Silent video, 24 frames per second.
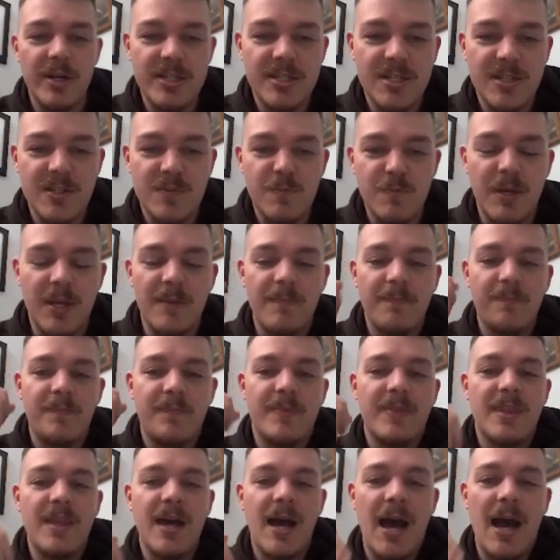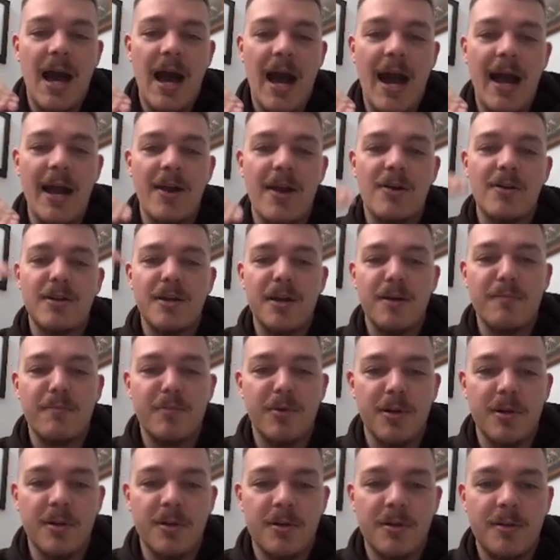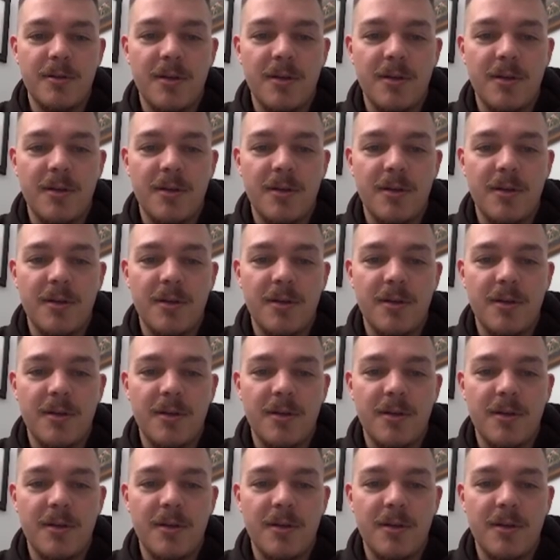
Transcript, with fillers: does this mean? The higher number